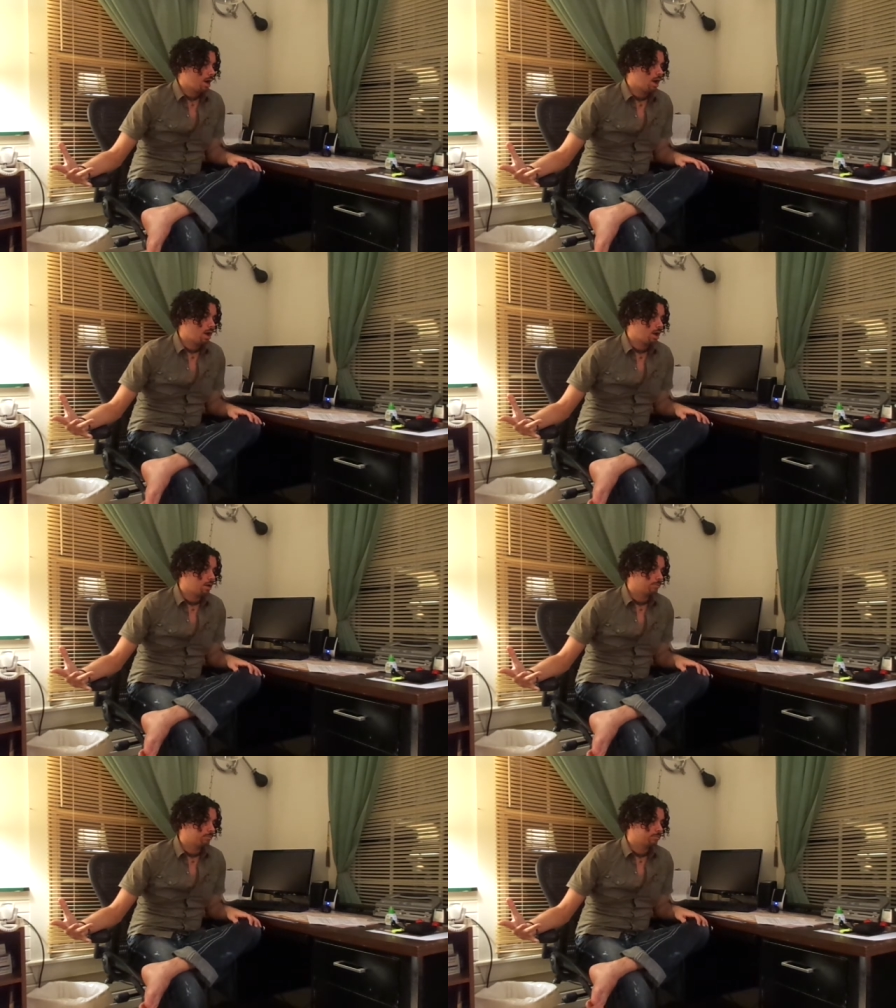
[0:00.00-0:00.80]

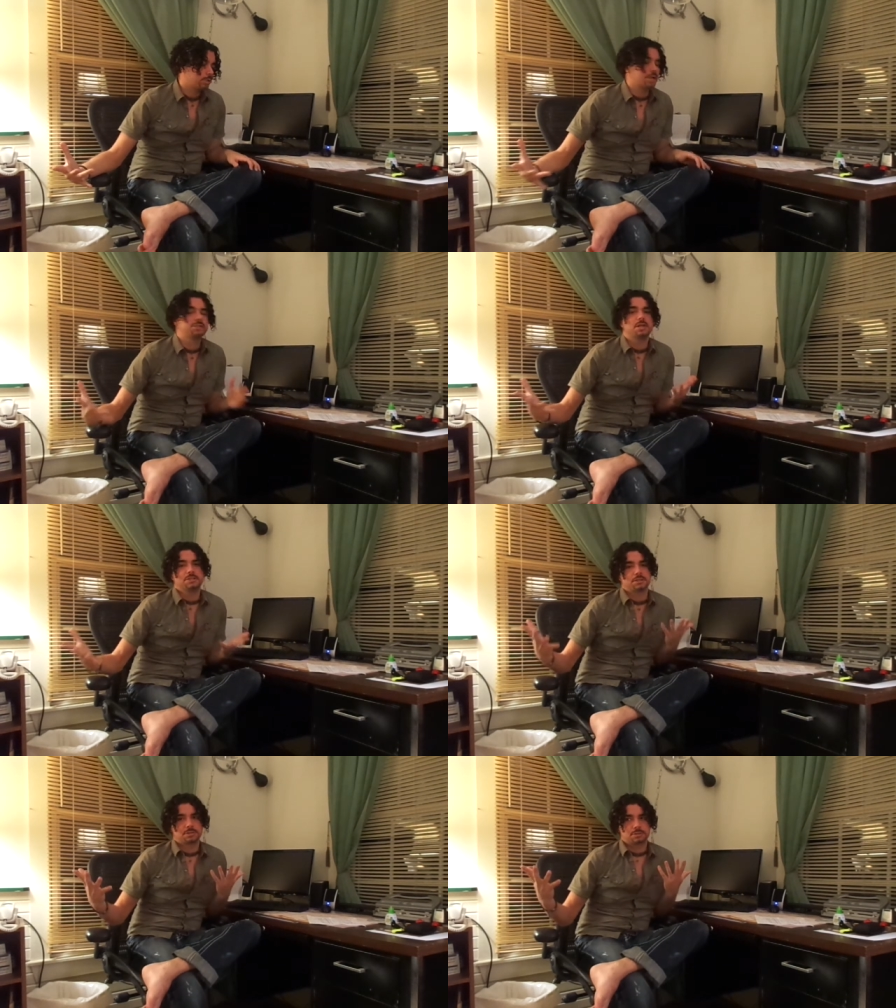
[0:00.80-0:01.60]
Um, like
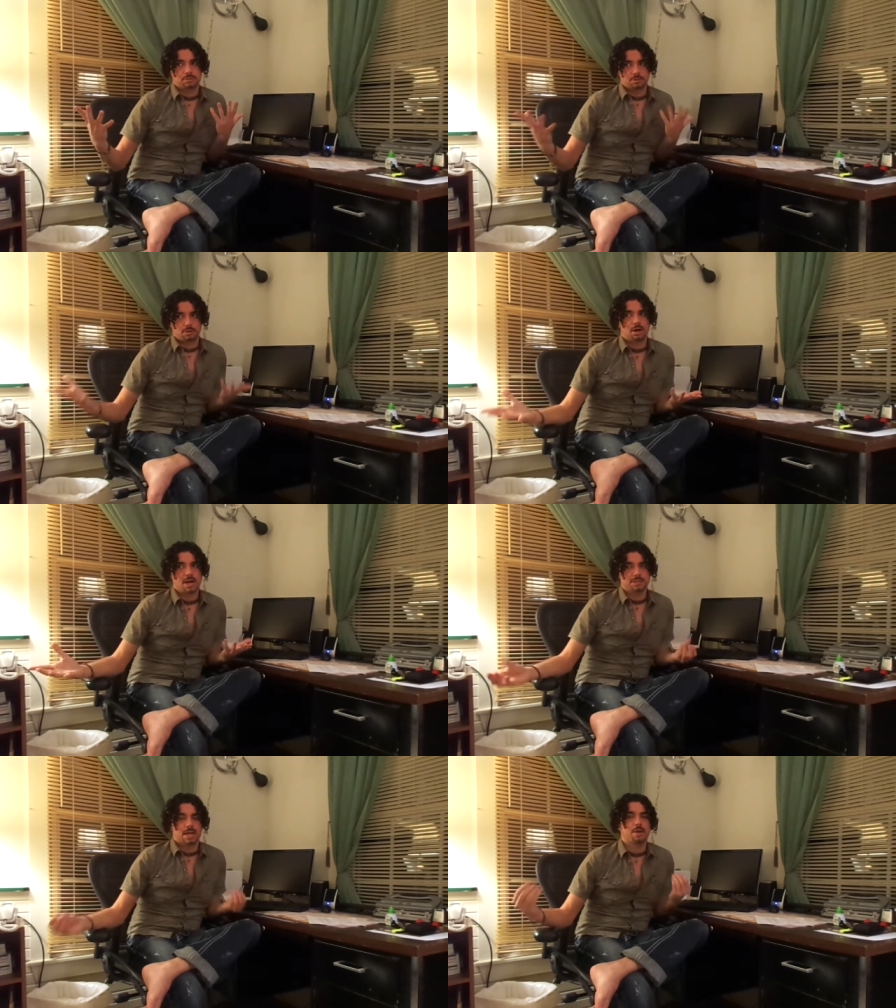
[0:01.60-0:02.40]
Jesus
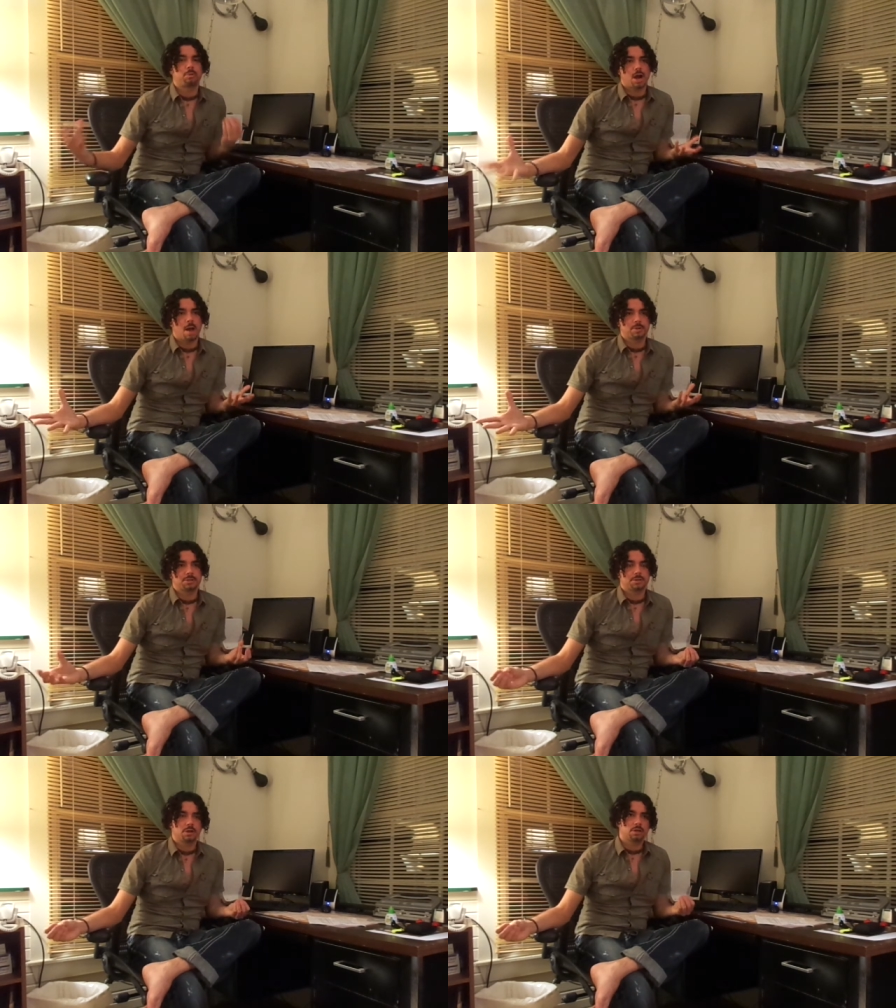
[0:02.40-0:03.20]
Christ had promised
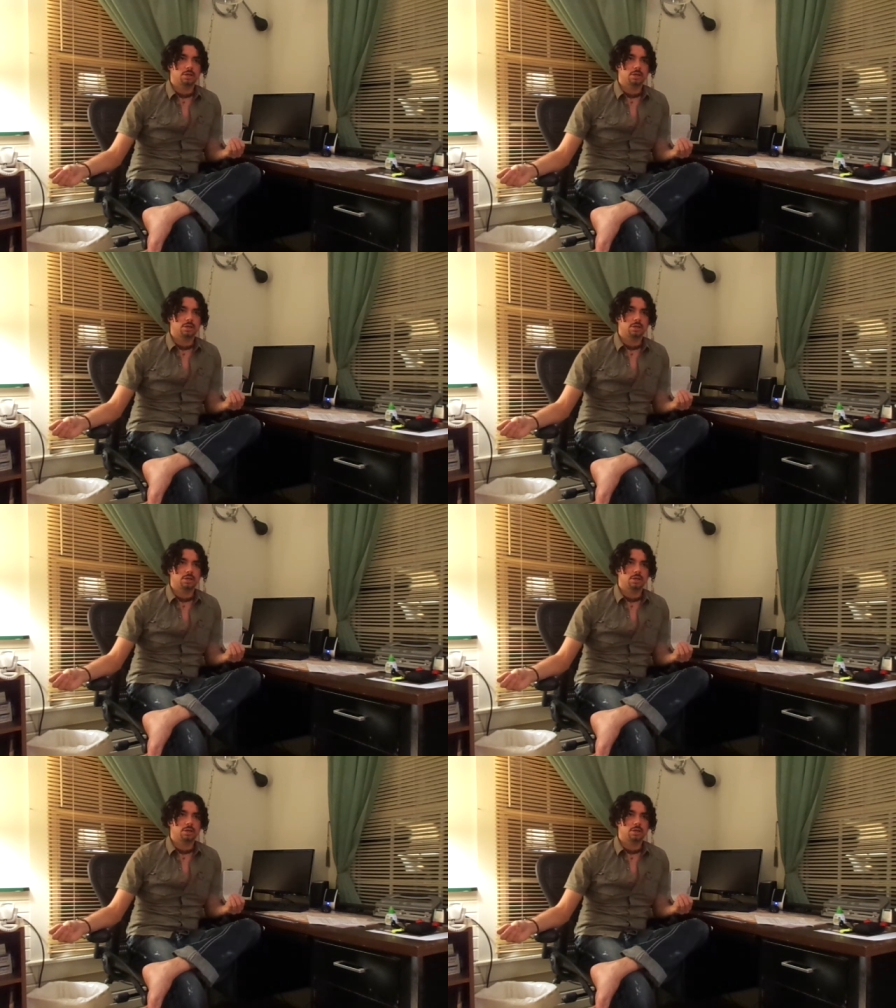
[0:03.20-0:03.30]
that the,